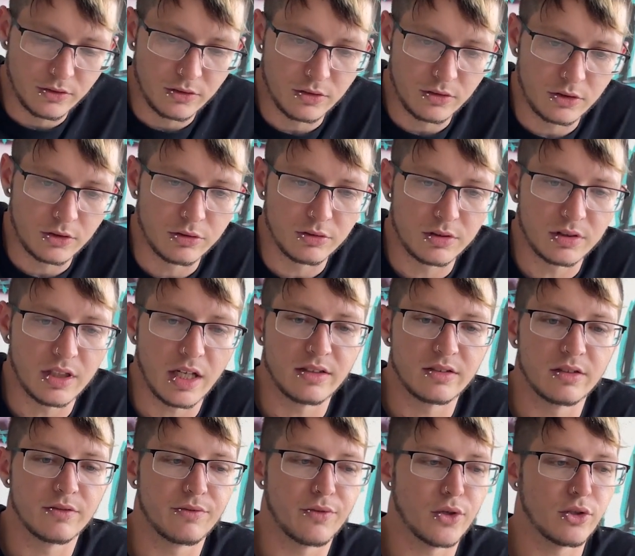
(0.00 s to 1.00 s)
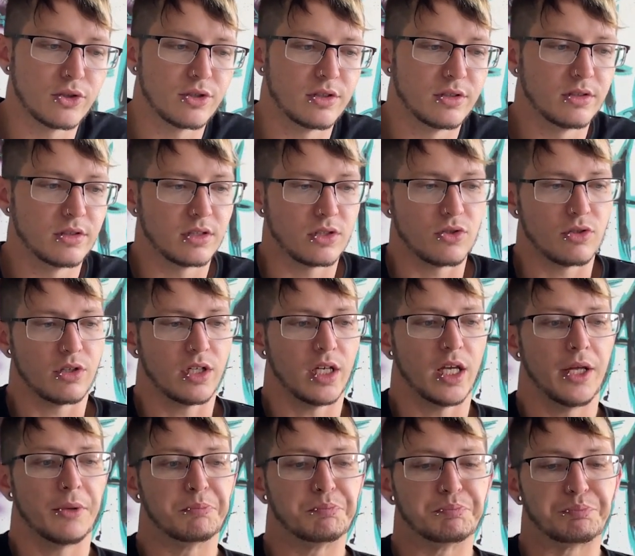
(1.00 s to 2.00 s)
know two like, sets and versions you
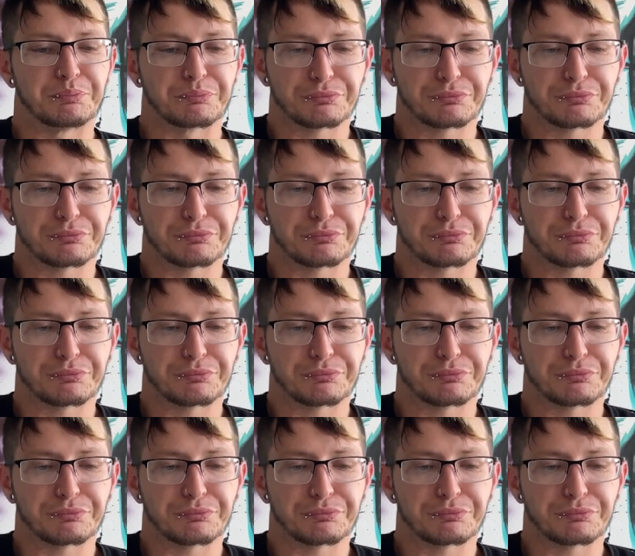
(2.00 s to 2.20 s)
get.